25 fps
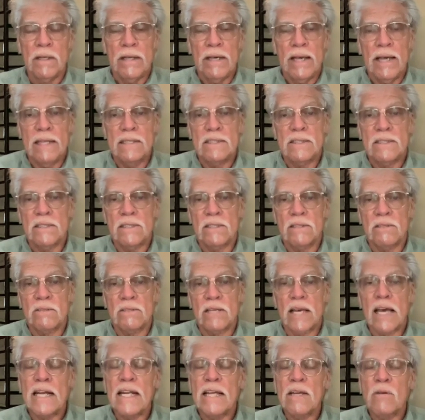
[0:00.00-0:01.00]
It's
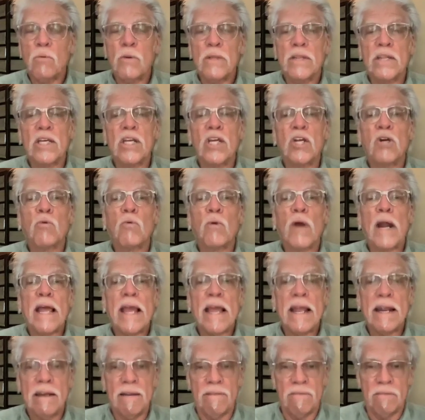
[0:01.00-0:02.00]
cutting with the
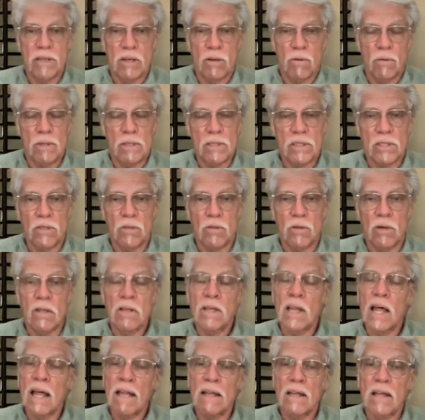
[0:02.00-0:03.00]
grain of the crystal, a
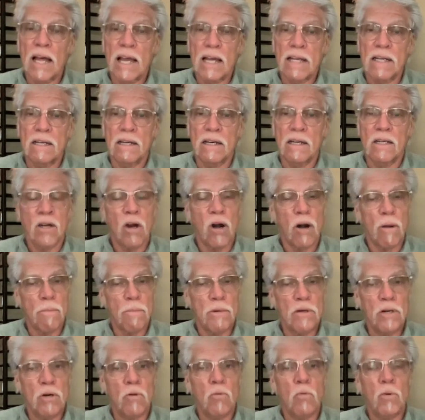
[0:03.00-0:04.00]
lot like a
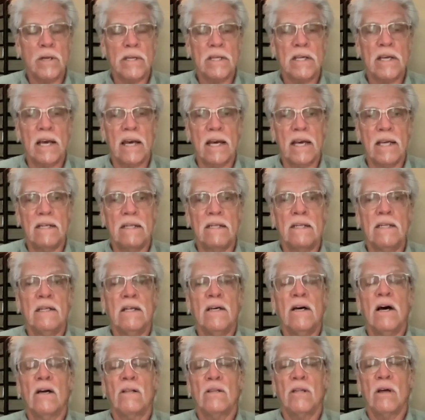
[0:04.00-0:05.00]
carpenter would cut
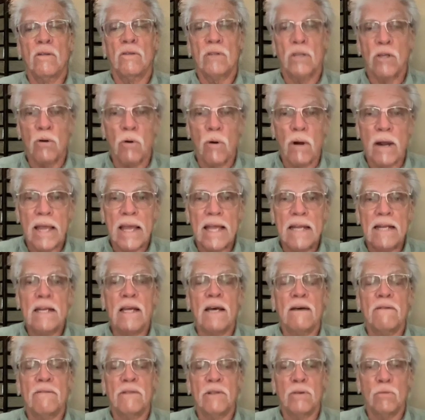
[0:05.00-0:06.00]
along the grain
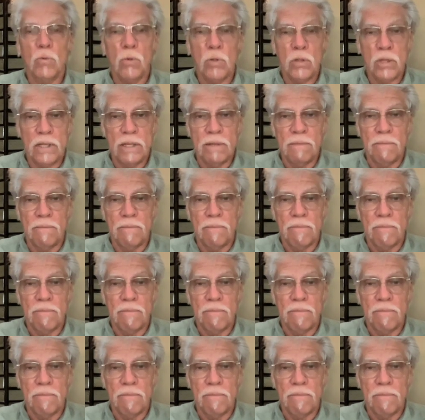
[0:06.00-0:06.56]
of the wood.